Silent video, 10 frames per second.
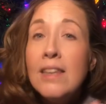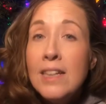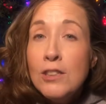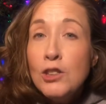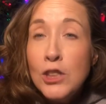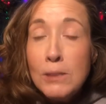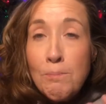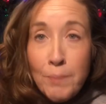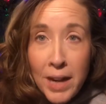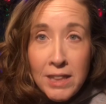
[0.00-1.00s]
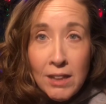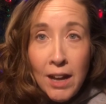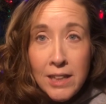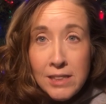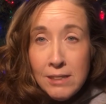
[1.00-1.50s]
these are just my
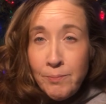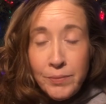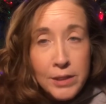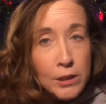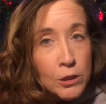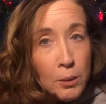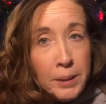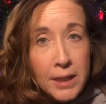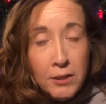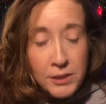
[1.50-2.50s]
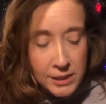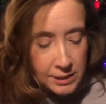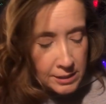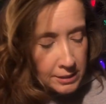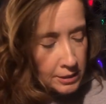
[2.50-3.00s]
thoughts, nobody
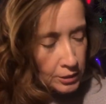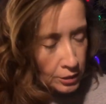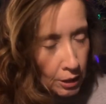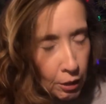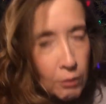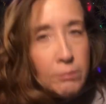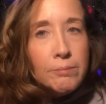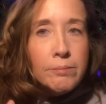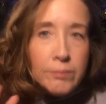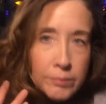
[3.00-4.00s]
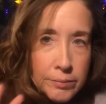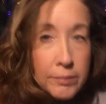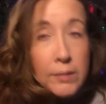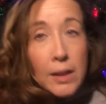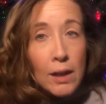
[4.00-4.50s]
else's. So
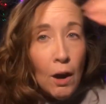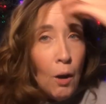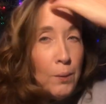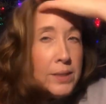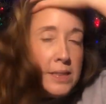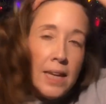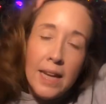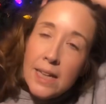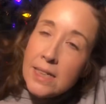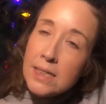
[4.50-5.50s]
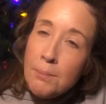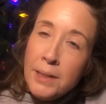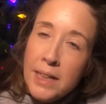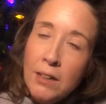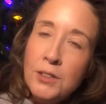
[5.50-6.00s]
always take
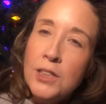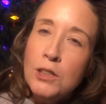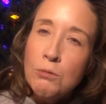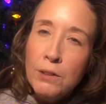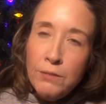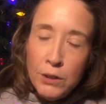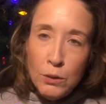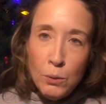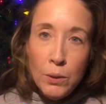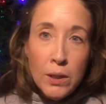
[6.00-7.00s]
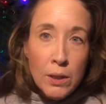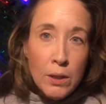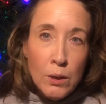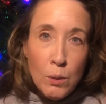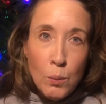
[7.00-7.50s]
somebody else's review
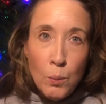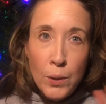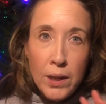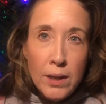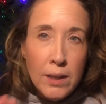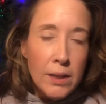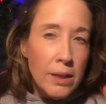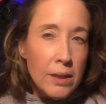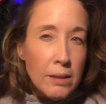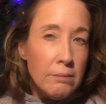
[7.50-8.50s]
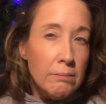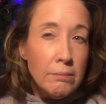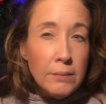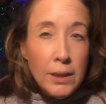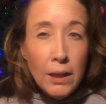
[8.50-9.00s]
with,
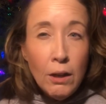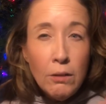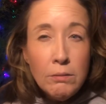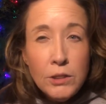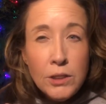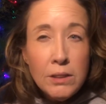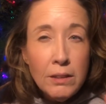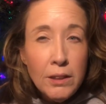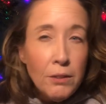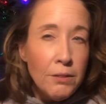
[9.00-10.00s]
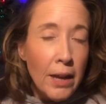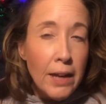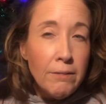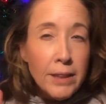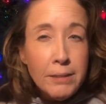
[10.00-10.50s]
you know, just a little
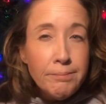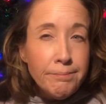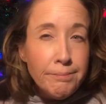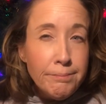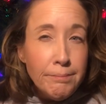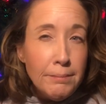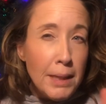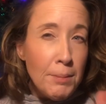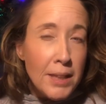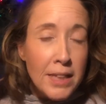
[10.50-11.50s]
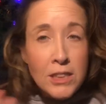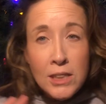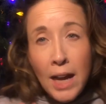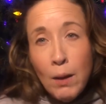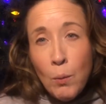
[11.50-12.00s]
thought of like, maybe that's
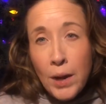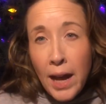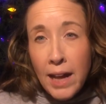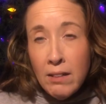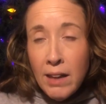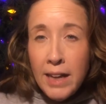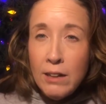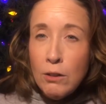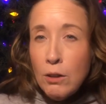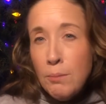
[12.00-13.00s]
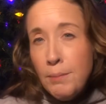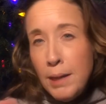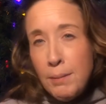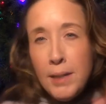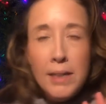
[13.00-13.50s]
not what I like, or
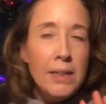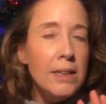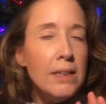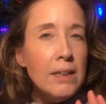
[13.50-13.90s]
maybe